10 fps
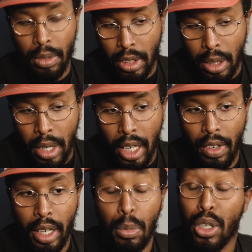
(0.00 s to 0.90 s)
some kind of
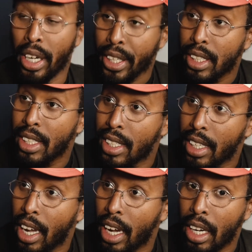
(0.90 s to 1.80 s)
like production
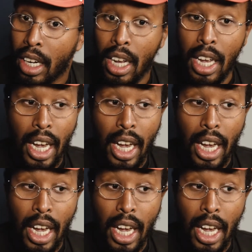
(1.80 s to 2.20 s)
design.